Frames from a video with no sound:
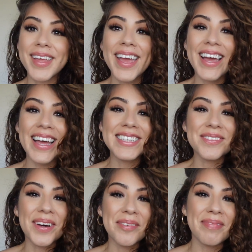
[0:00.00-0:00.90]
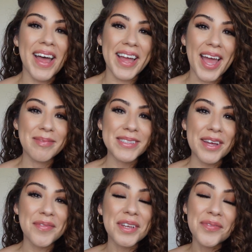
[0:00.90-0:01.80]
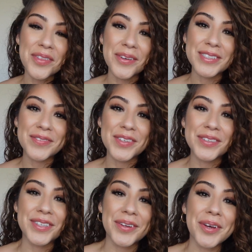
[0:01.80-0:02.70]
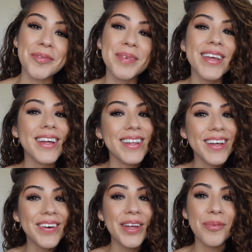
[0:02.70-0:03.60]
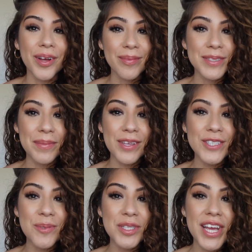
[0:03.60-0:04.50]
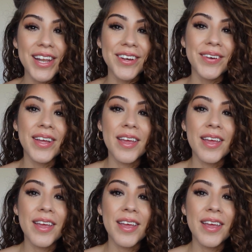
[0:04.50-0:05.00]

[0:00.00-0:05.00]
Hey guys, welcome back. I'm Stephanie. For those of you who don't know me, hello and welcome to my YouTube channel.